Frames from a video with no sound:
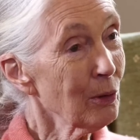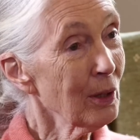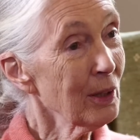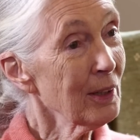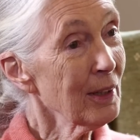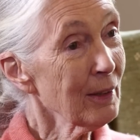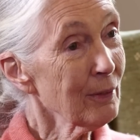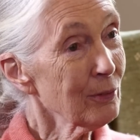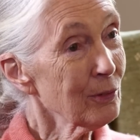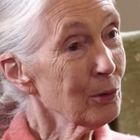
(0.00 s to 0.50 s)

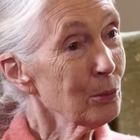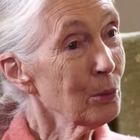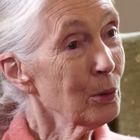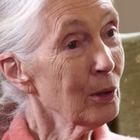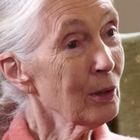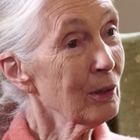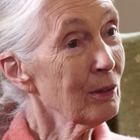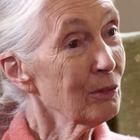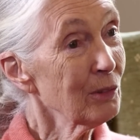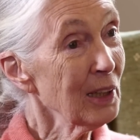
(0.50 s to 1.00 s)
going to have to
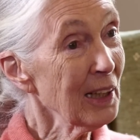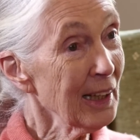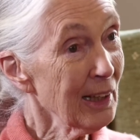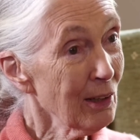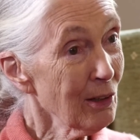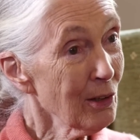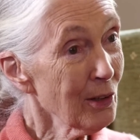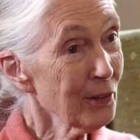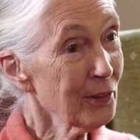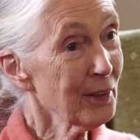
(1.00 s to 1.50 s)
work really
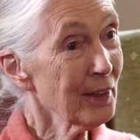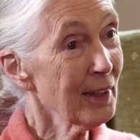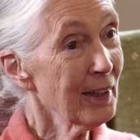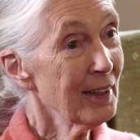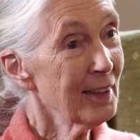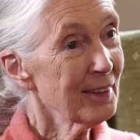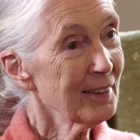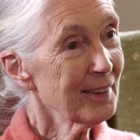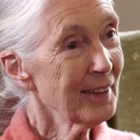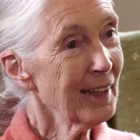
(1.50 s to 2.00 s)
hard.
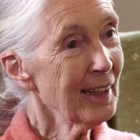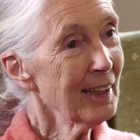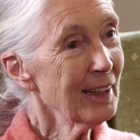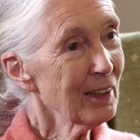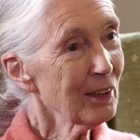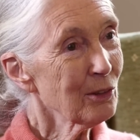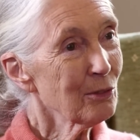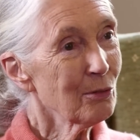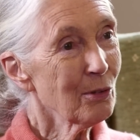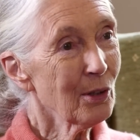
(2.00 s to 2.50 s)
Take
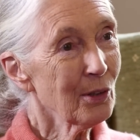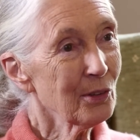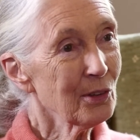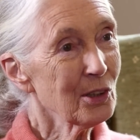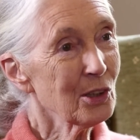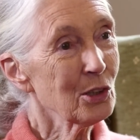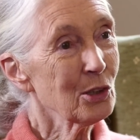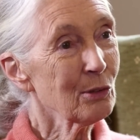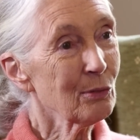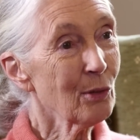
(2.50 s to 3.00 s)

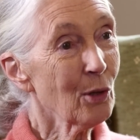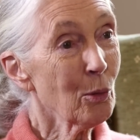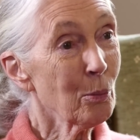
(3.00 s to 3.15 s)
advantage of